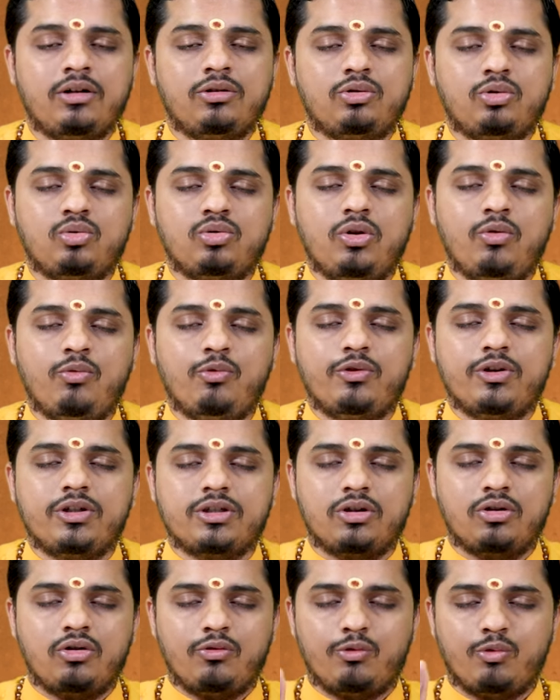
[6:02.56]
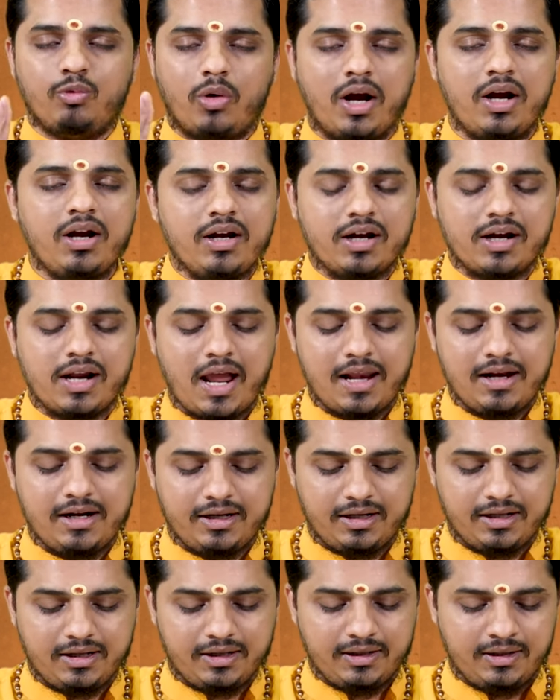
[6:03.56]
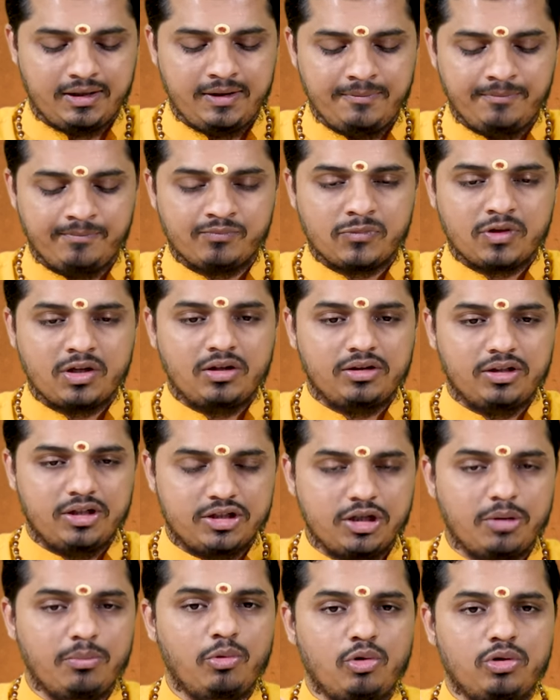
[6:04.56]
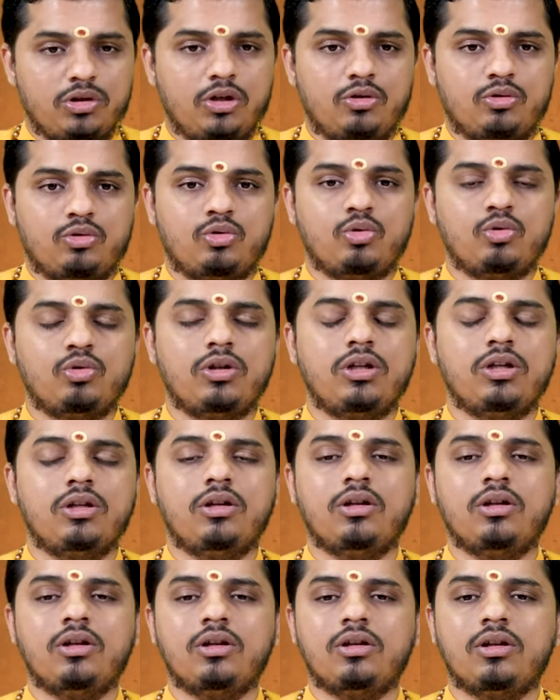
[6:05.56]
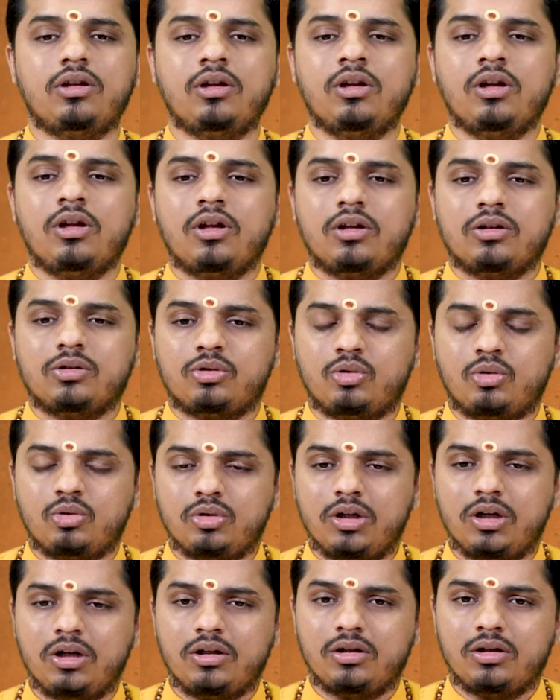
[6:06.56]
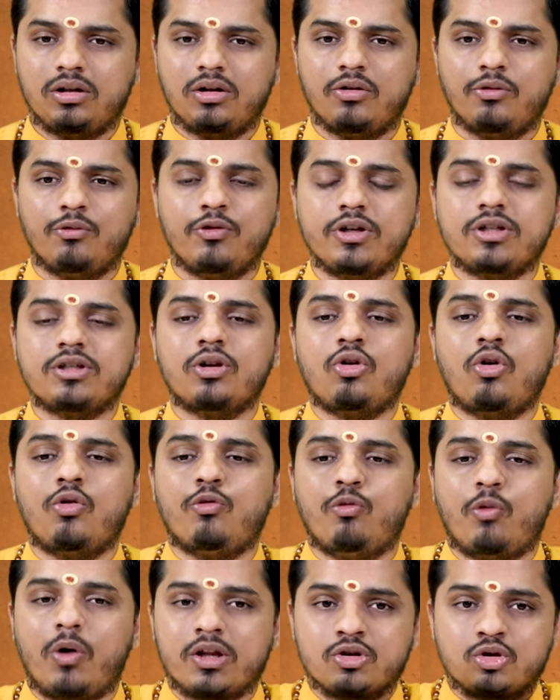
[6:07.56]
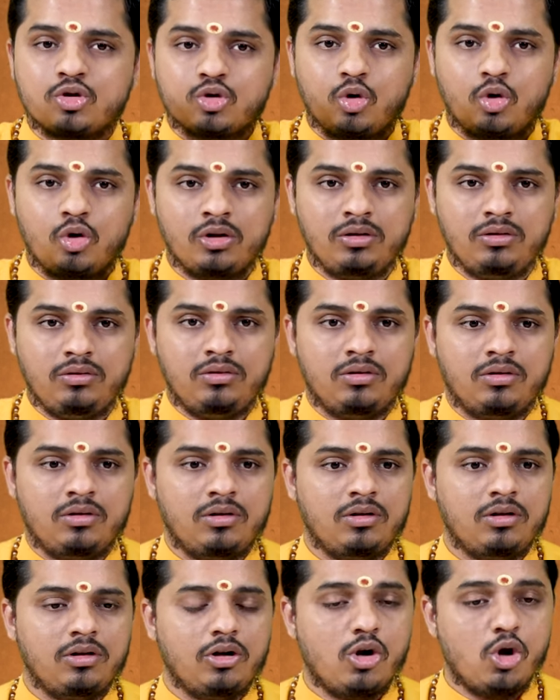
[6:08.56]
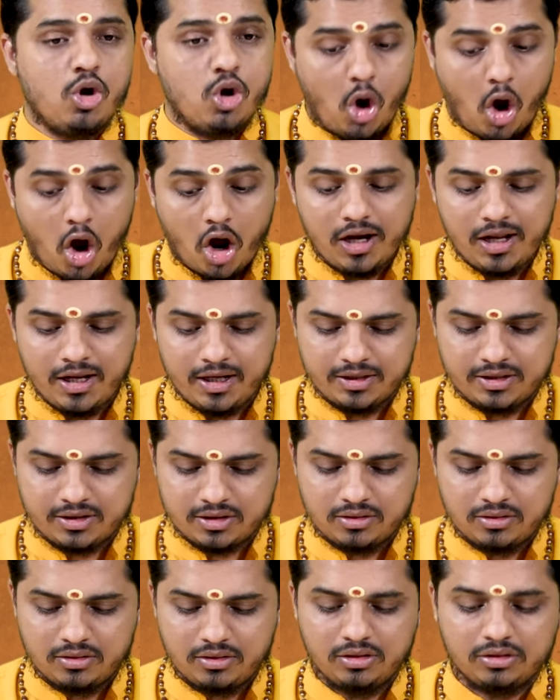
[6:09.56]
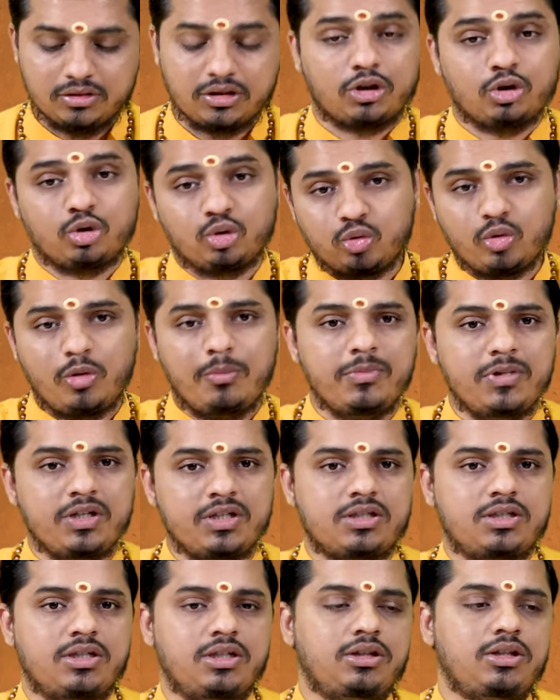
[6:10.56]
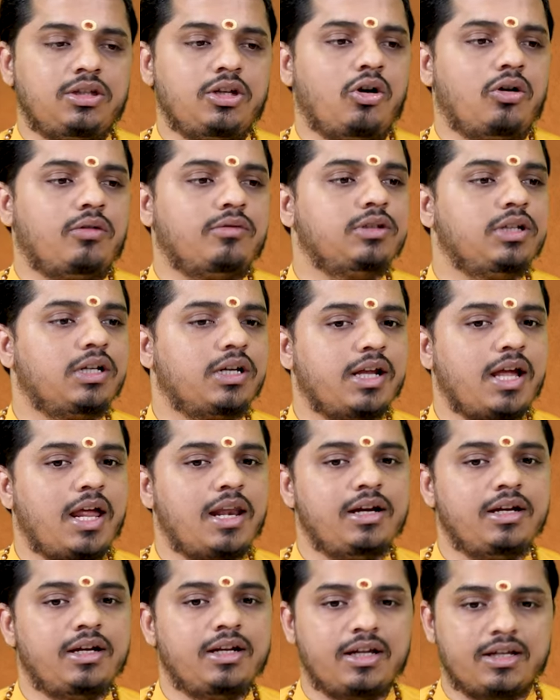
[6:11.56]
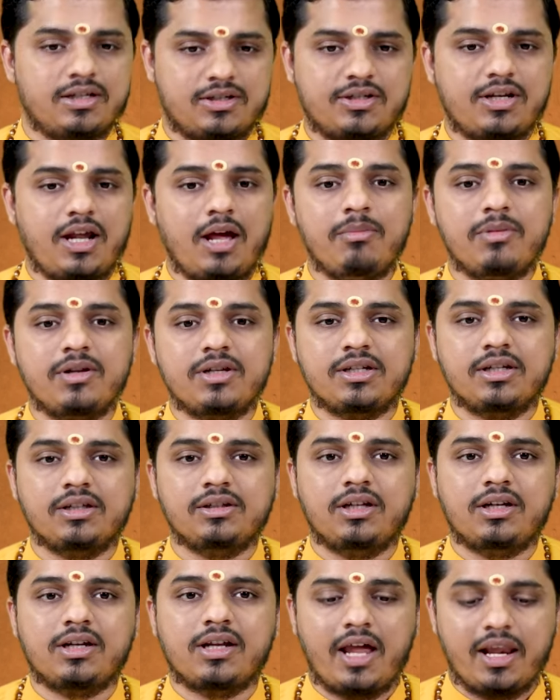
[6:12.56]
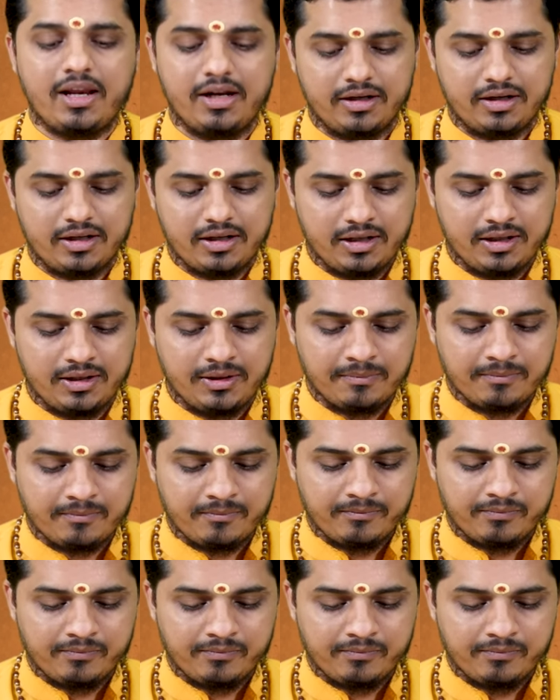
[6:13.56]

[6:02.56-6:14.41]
and through the vision of one reality, nijabodha, through the vision of one's own knowledge, tattvam nishchitya of the reality, establishing the reality,